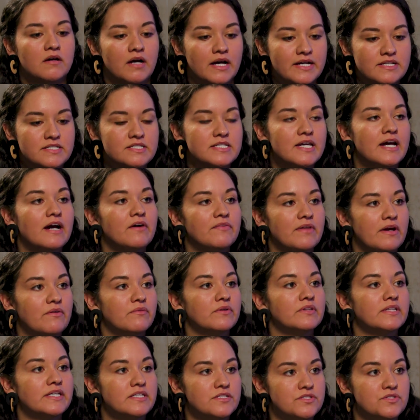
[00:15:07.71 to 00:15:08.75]
I see how that
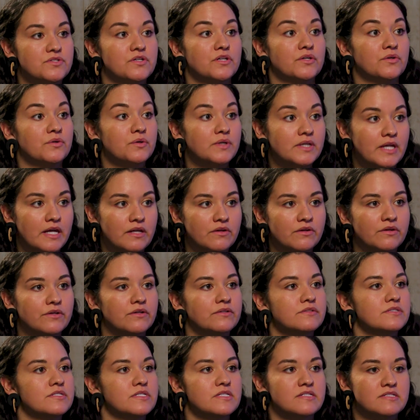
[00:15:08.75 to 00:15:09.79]
relates to a
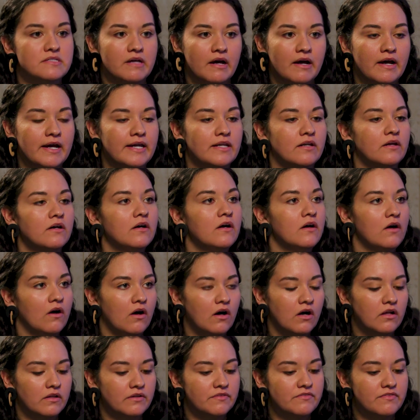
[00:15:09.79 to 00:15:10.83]
creator design,
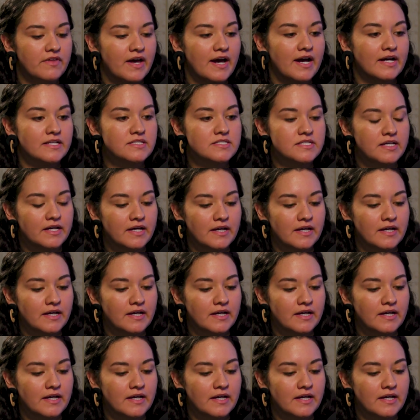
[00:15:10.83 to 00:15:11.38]
all of that.